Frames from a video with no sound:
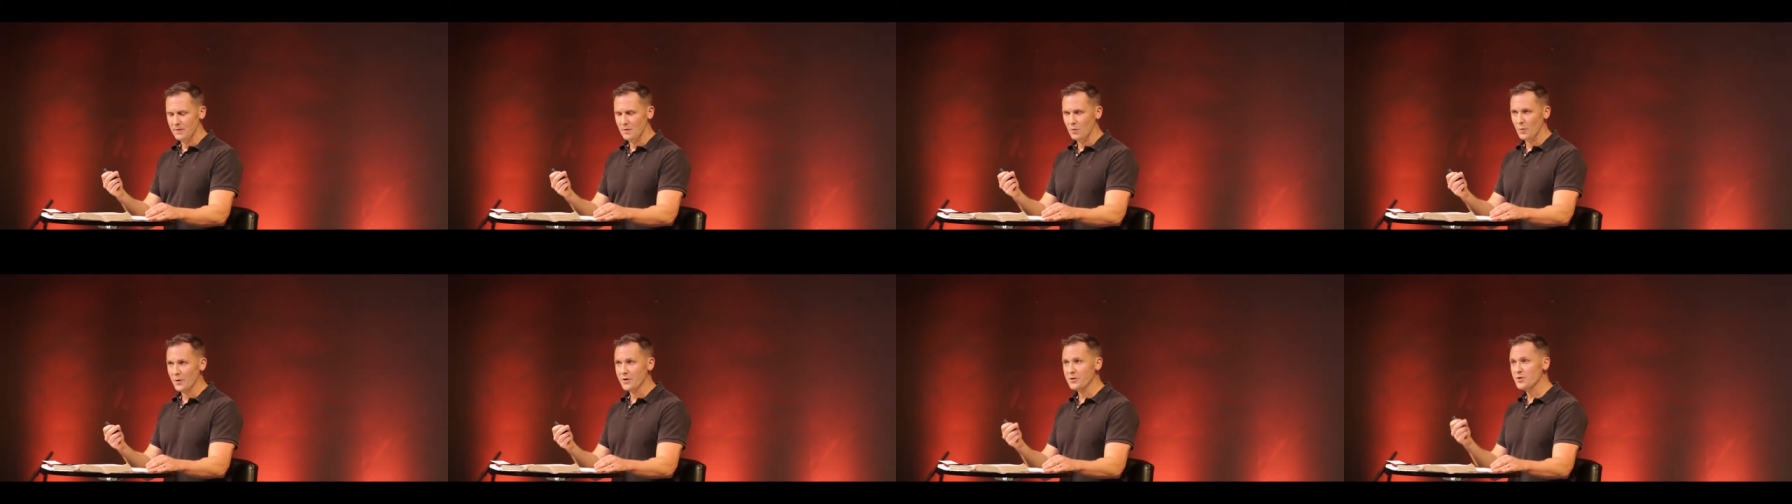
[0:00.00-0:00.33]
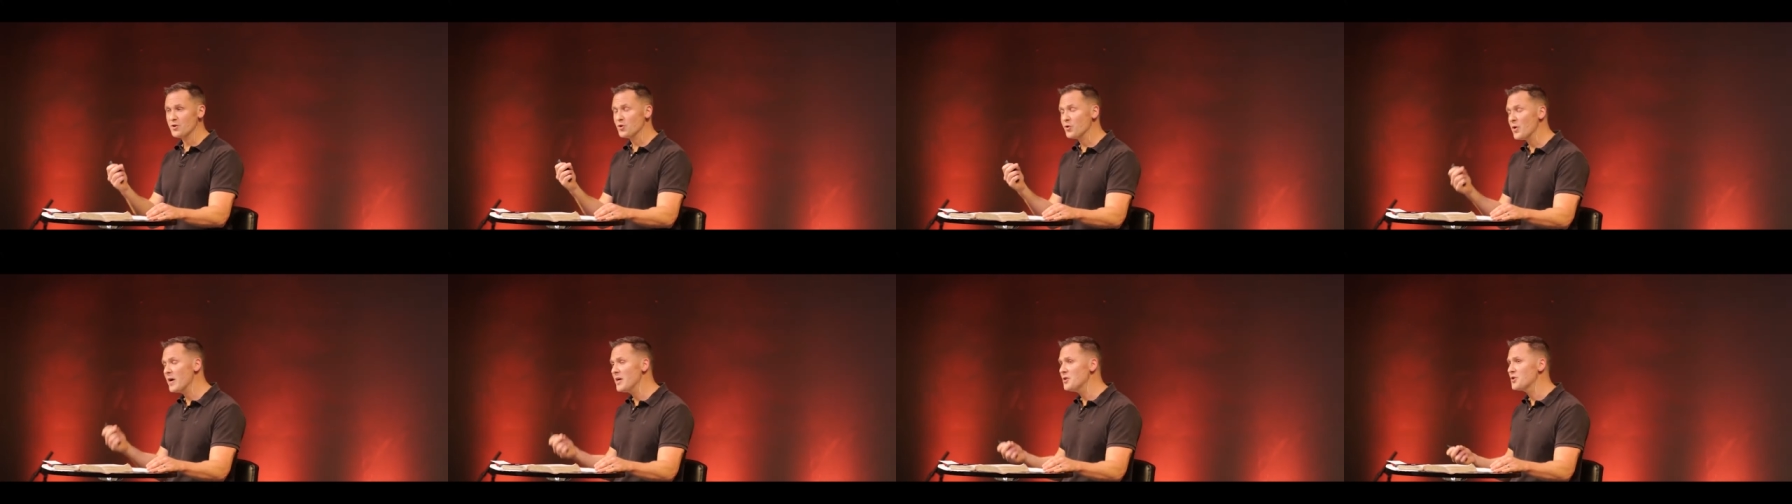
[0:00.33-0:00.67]
Where your
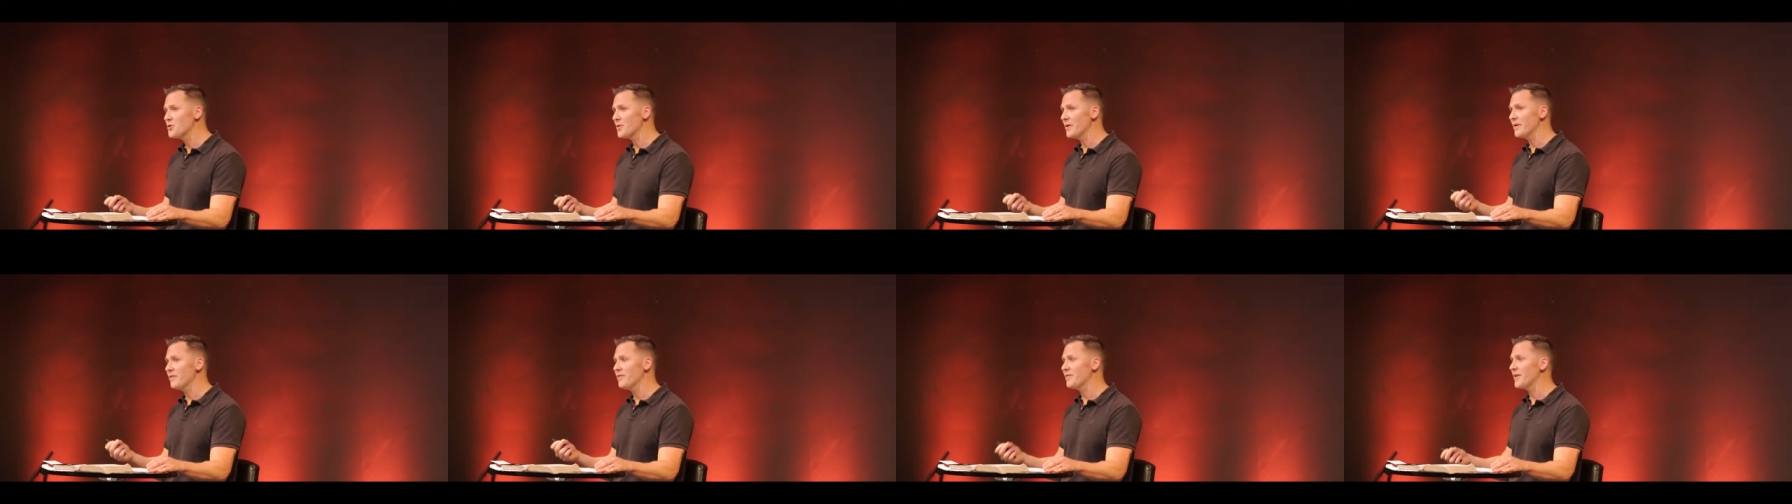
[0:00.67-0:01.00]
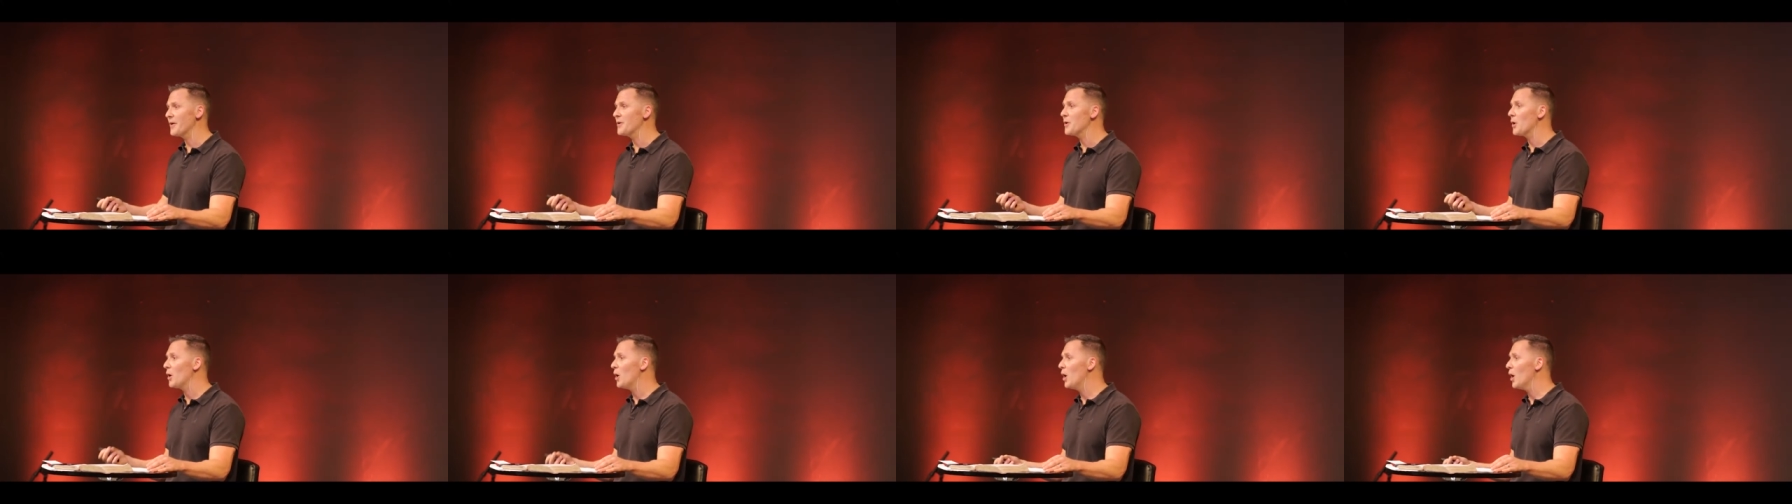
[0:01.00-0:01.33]
treasure is, there
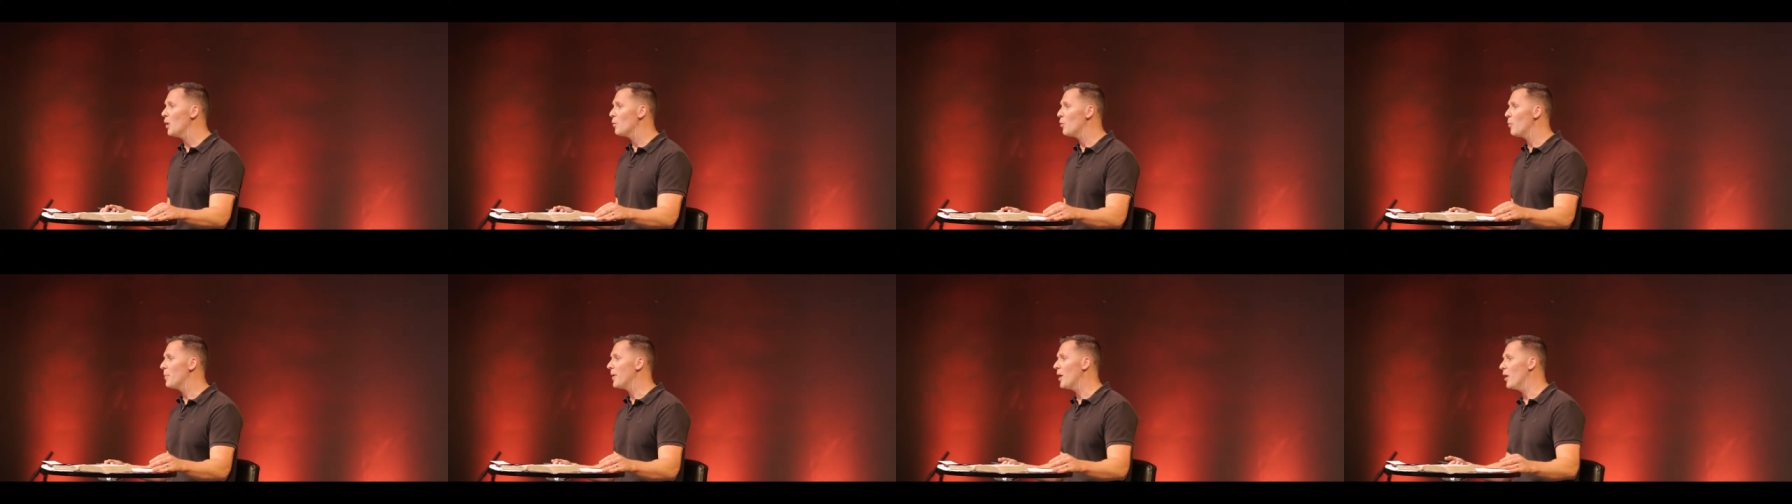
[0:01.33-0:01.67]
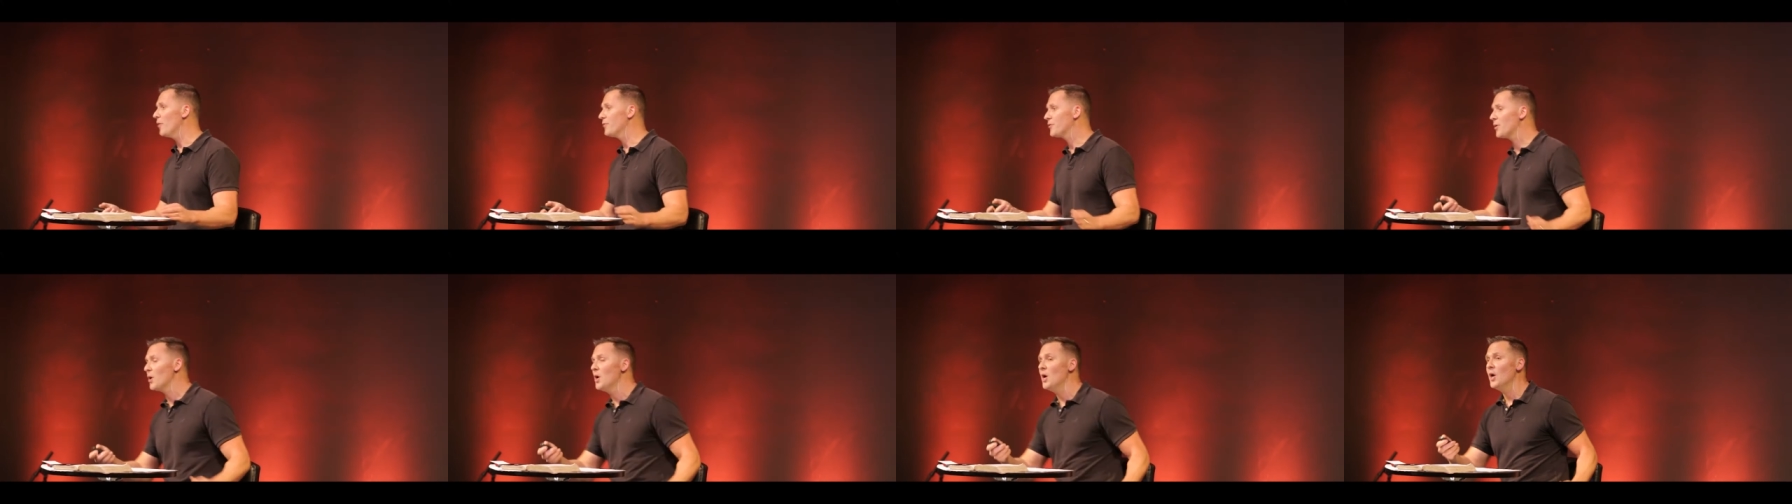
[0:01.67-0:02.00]
your heart will be
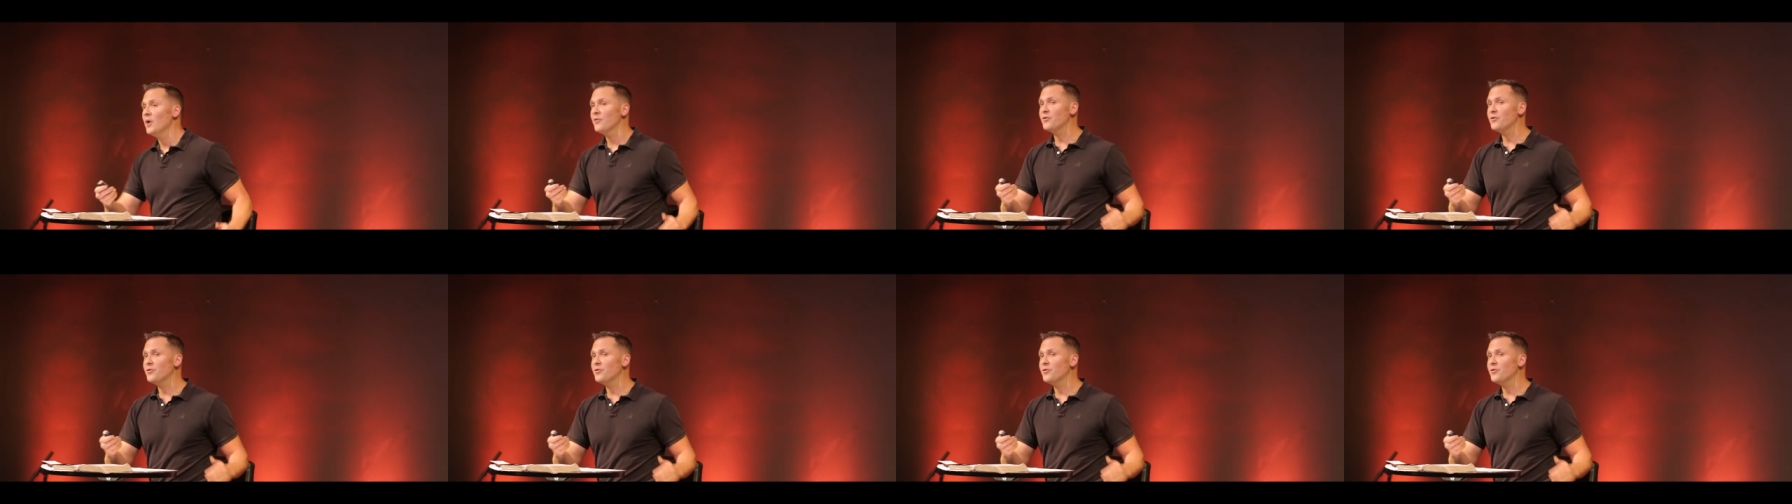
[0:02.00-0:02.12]
also.